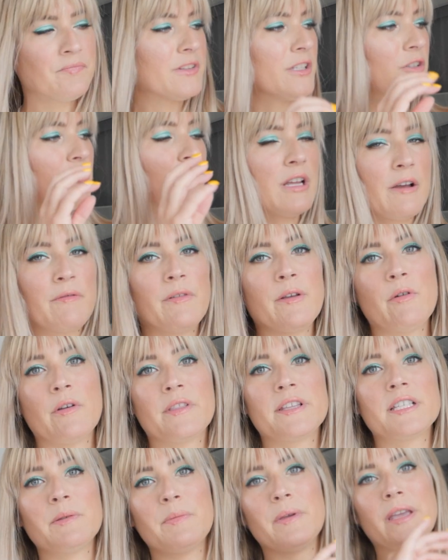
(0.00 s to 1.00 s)
You definitely want
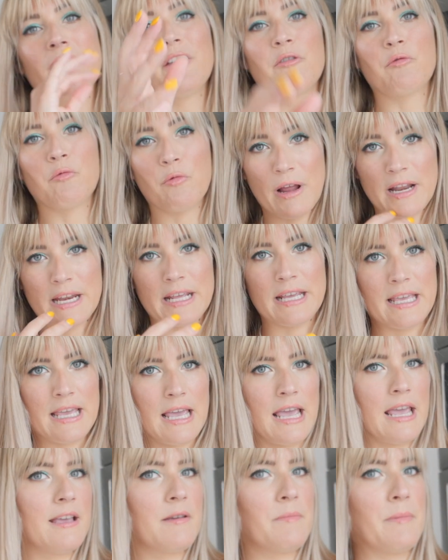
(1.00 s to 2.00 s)
this to be a runny
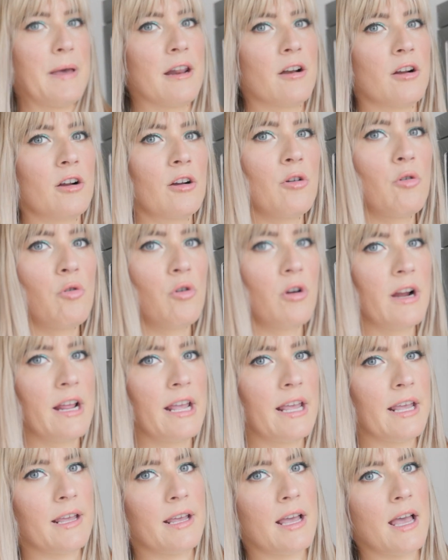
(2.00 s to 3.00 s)
cake batter or
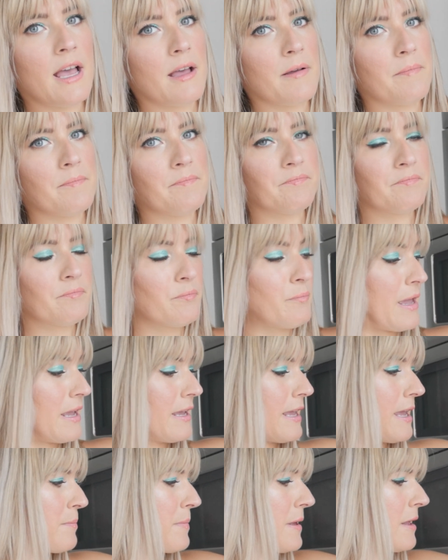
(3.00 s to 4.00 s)
a pancake